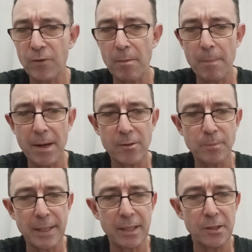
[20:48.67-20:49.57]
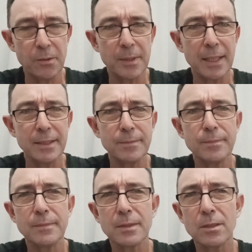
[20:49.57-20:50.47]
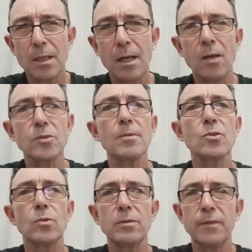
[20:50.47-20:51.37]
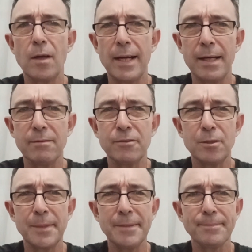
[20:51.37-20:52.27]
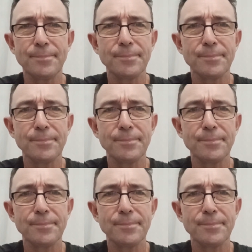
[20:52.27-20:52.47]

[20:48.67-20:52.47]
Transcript: phoned my parents back in the UK, asked them to sort a flight out for me,